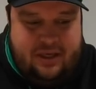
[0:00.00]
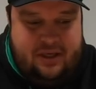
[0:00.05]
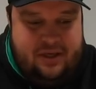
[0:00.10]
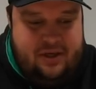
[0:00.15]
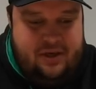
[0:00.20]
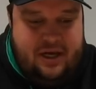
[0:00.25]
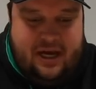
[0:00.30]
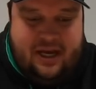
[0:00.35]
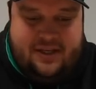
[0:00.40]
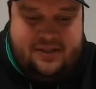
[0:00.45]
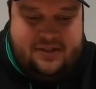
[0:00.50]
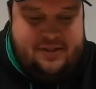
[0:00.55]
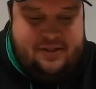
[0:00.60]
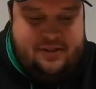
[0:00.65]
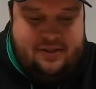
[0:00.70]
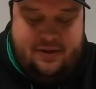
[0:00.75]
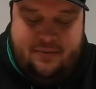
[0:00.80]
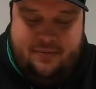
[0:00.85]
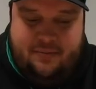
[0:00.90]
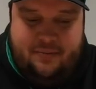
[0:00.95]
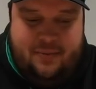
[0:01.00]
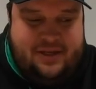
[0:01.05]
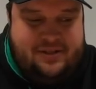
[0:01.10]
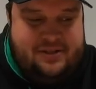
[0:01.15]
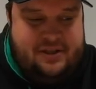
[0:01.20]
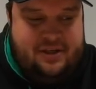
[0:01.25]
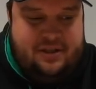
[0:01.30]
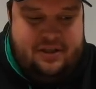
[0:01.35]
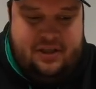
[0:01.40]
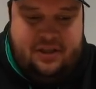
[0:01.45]
You guys are
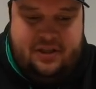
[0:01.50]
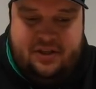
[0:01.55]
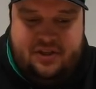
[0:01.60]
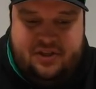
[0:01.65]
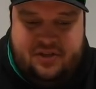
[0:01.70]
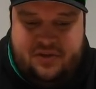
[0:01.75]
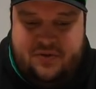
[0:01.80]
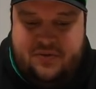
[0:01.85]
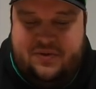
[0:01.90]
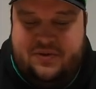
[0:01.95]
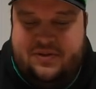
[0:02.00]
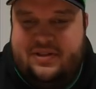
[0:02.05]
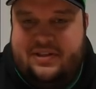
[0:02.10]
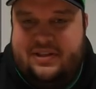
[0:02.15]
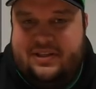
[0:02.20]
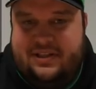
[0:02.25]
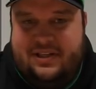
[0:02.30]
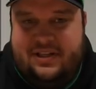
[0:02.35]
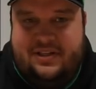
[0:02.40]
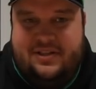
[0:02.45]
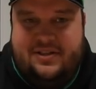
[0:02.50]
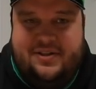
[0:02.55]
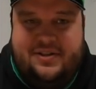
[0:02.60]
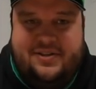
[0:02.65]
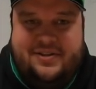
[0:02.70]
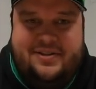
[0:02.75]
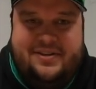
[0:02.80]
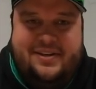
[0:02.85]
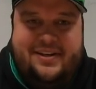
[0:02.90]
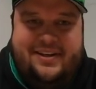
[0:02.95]
amazing. And then the students, the
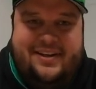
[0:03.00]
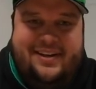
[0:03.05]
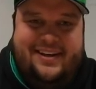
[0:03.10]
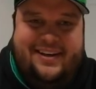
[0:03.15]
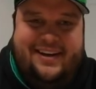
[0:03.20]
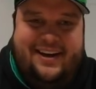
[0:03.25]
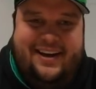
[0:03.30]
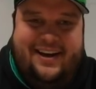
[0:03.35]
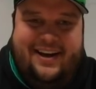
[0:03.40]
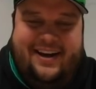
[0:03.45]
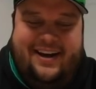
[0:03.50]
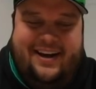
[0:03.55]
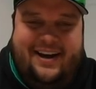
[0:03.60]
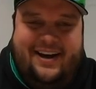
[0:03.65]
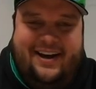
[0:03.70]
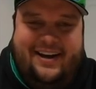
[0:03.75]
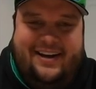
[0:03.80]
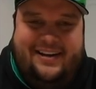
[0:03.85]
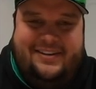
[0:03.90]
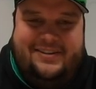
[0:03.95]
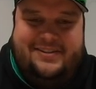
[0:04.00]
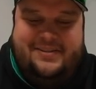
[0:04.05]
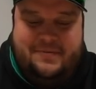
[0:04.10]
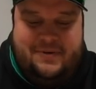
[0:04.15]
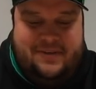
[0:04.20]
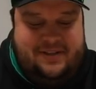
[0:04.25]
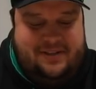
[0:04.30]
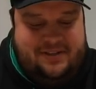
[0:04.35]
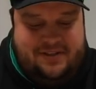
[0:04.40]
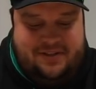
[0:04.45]
teachers, it's
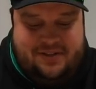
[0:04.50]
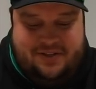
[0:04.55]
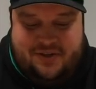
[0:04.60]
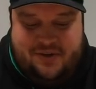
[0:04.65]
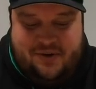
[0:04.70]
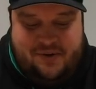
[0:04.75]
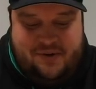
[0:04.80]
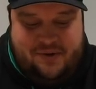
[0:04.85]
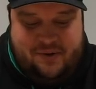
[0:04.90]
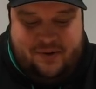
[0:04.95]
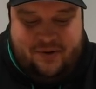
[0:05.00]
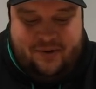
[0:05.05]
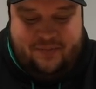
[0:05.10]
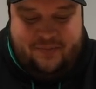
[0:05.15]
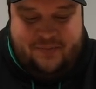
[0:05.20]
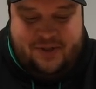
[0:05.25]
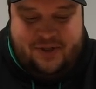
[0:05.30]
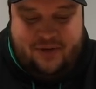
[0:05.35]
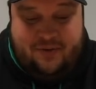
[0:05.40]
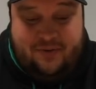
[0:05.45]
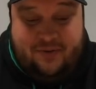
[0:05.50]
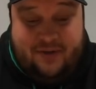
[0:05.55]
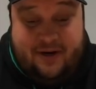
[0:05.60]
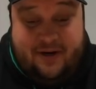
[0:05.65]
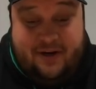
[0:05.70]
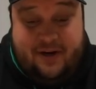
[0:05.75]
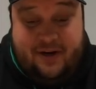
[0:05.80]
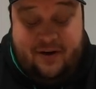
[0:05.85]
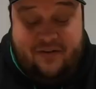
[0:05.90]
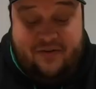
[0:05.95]
been just so cool. So
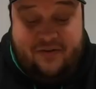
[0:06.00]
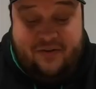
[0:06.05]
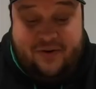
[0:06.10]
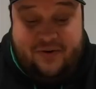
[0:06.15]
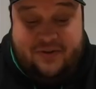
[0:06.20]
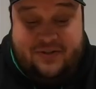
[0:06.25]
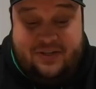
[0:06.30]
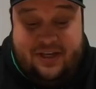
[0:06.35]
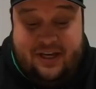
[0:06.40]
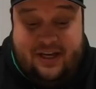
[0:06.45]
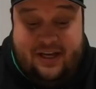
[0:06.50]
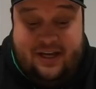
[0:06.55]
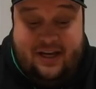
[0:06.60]
there you go, folks.